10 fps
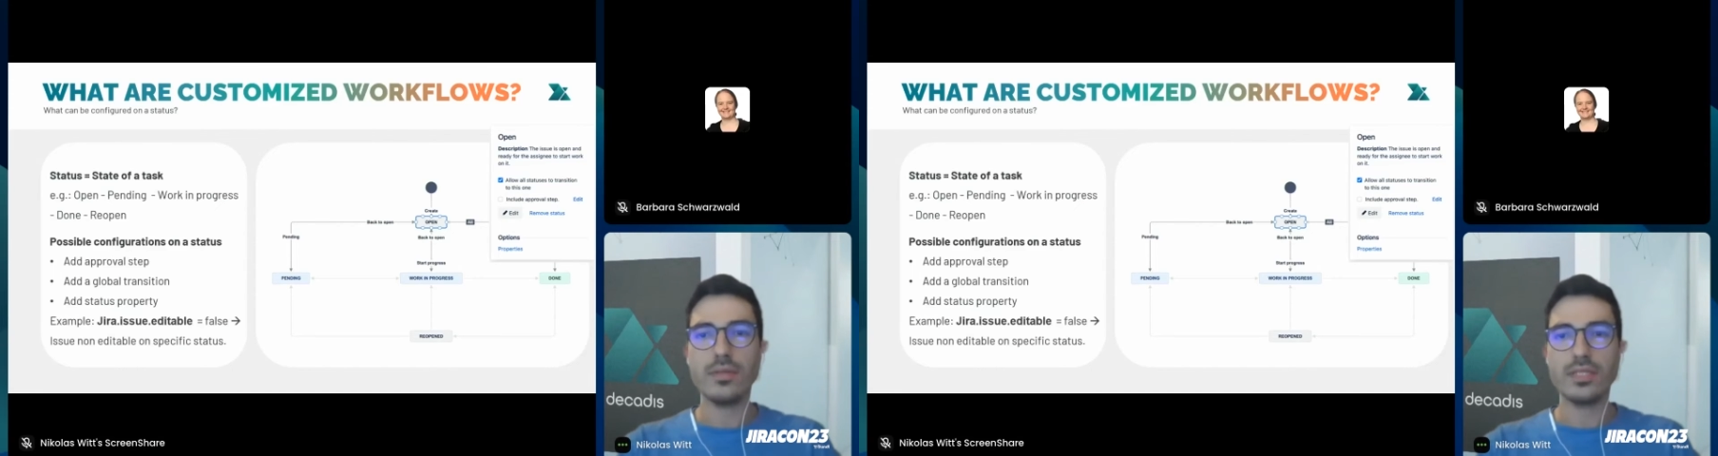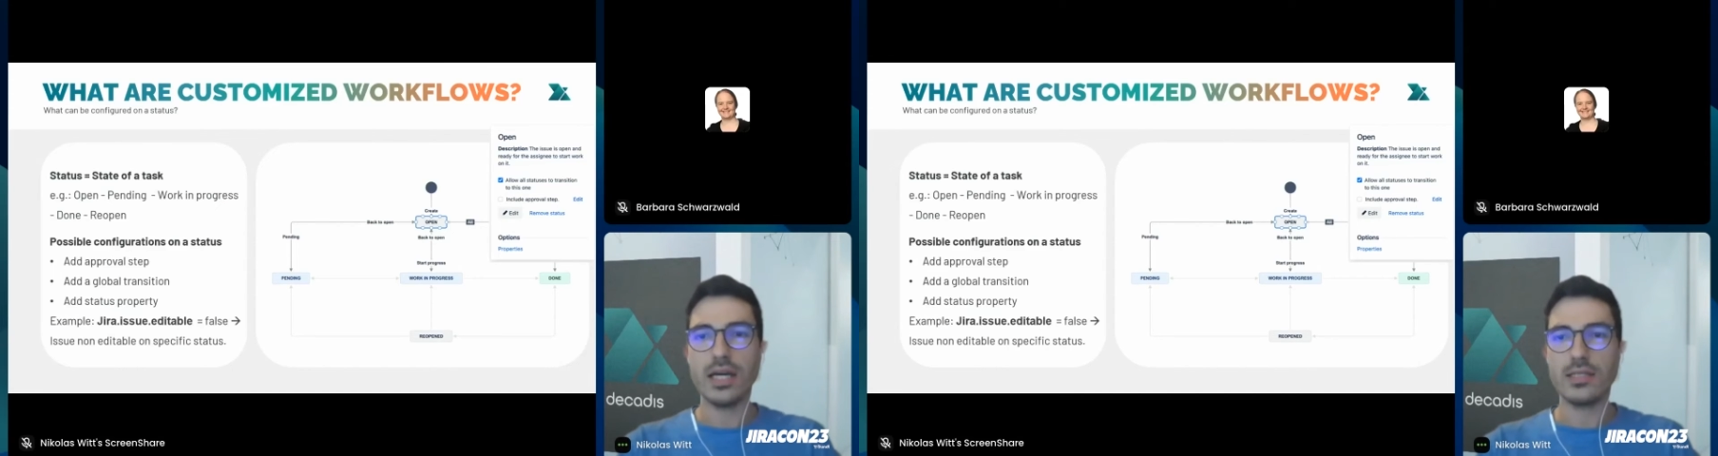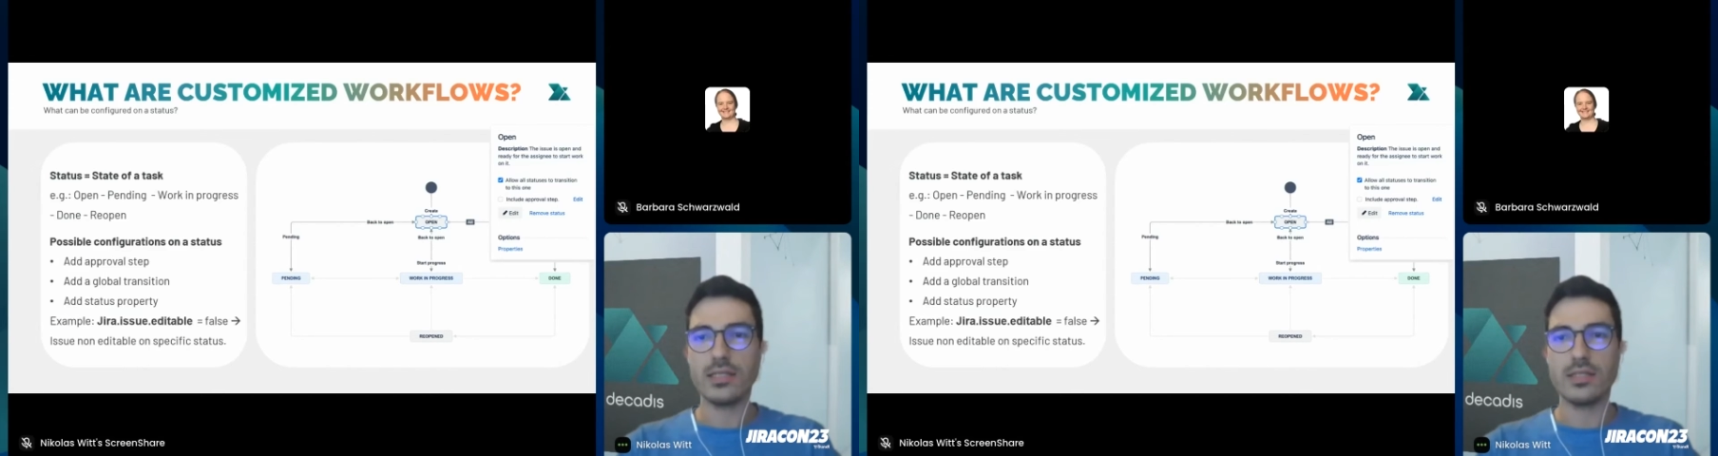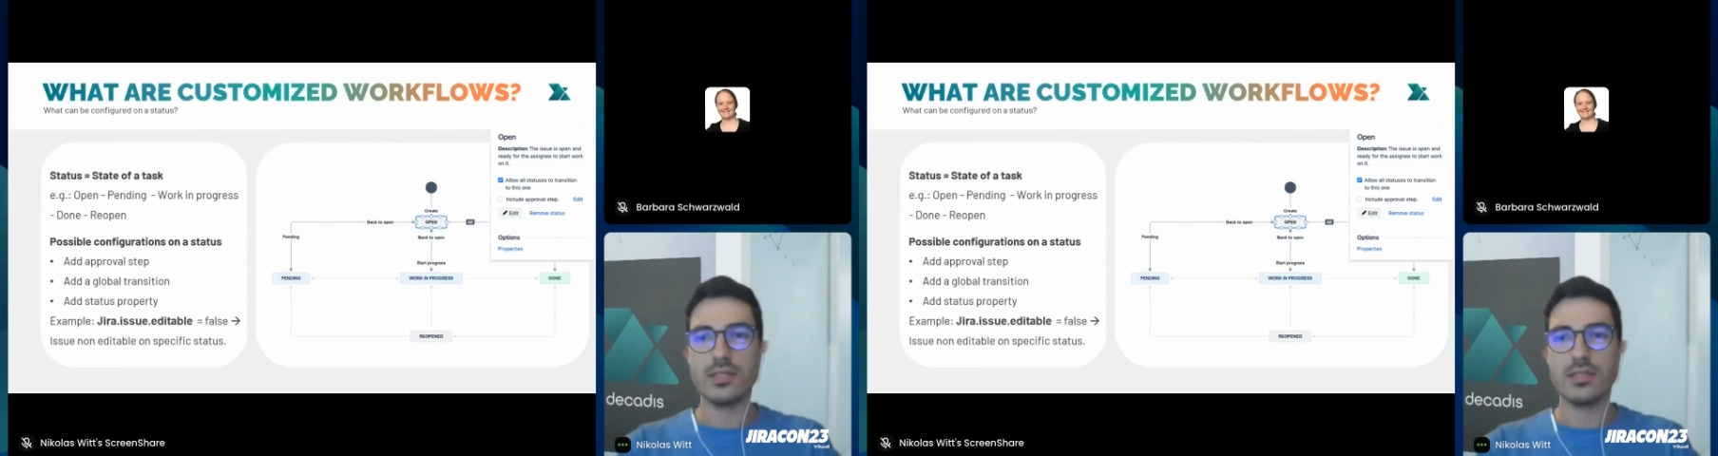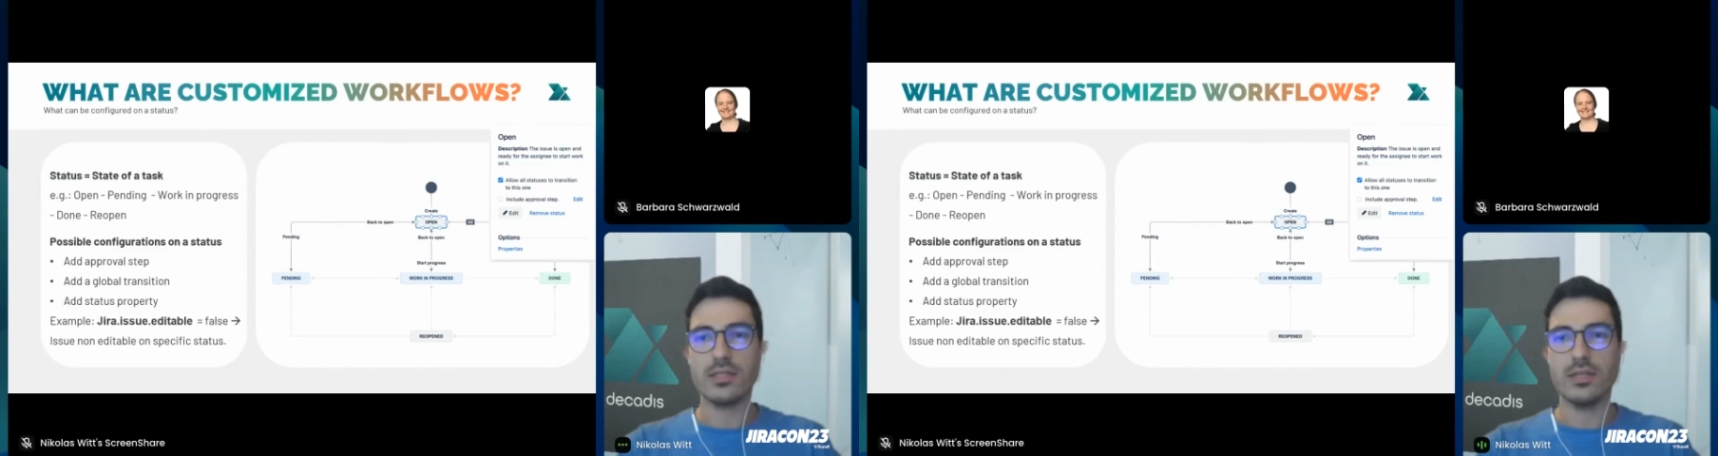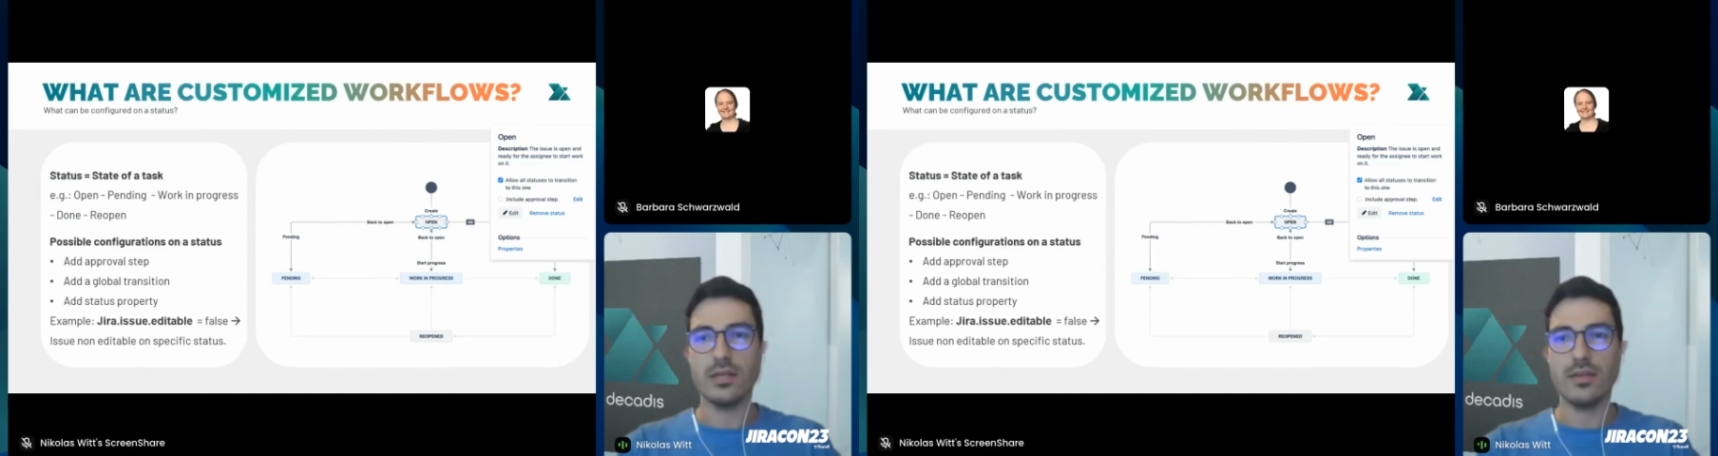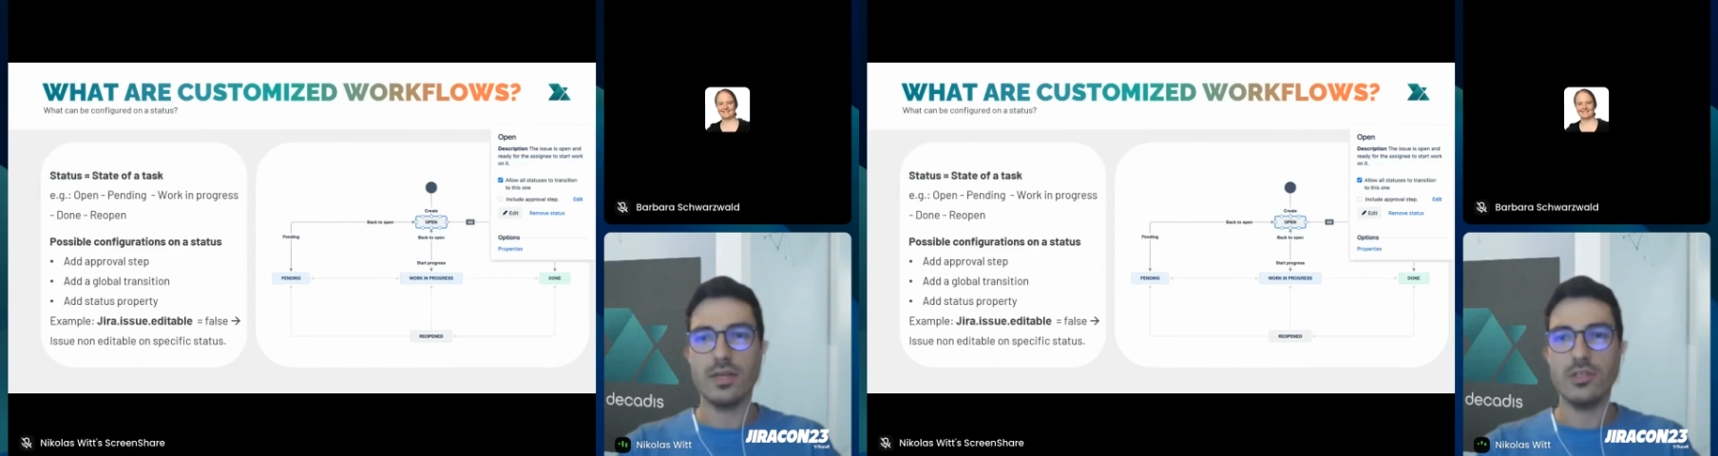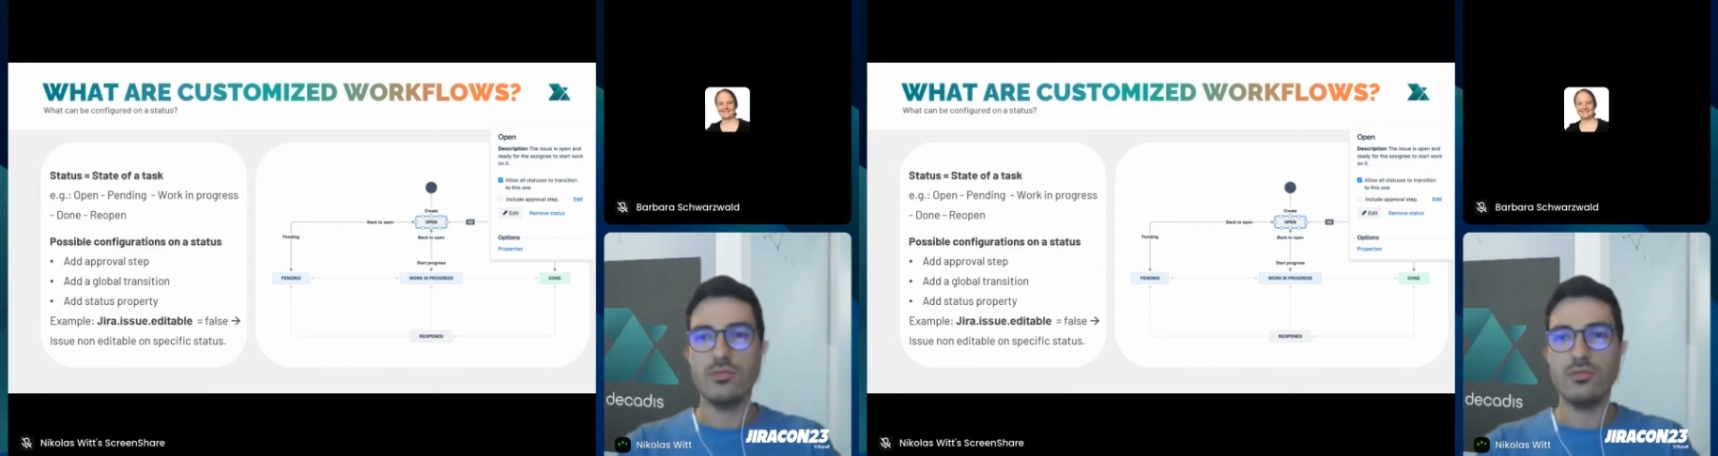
besides their